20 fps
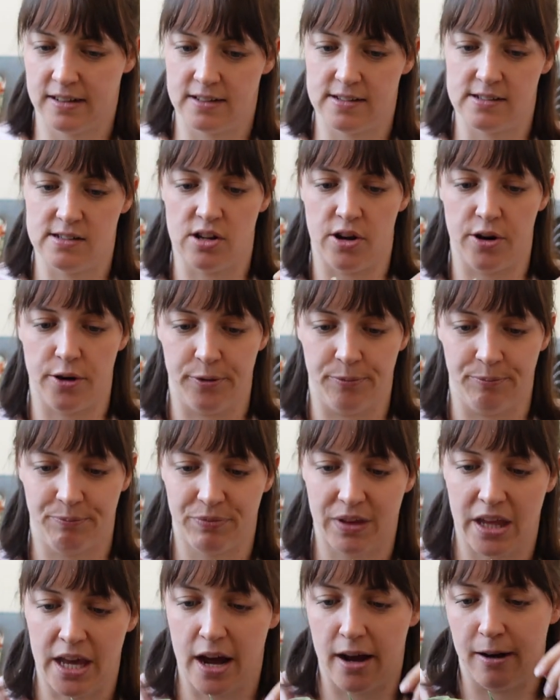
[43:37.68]
So
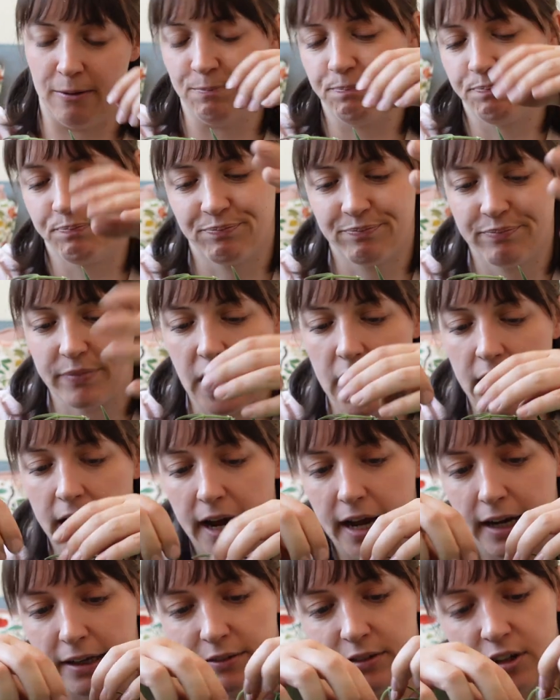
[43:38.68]
yeah,
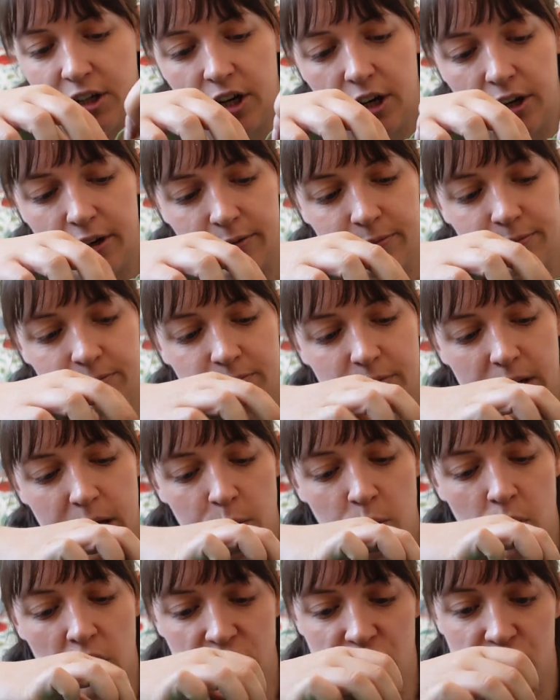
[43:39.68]
again,
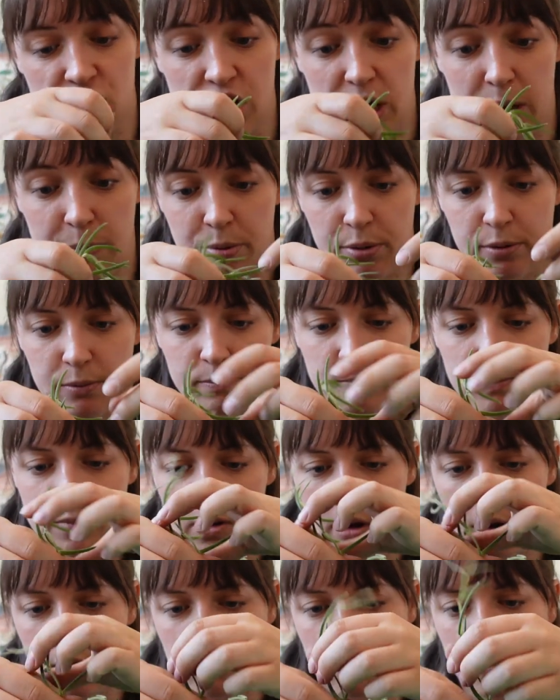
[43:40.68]
it was cheap.
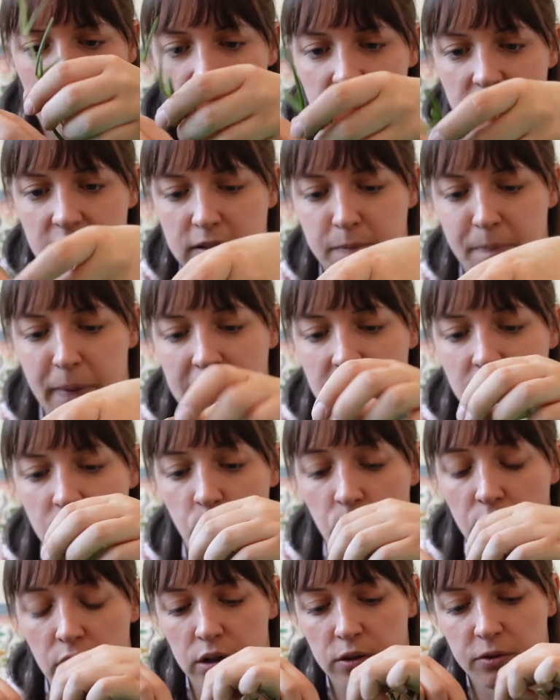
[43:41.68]
So I don't expect the
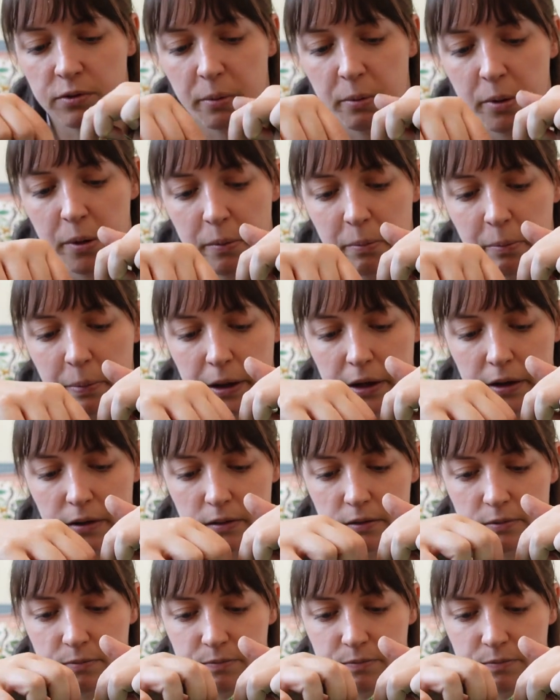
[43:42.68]
world from it, but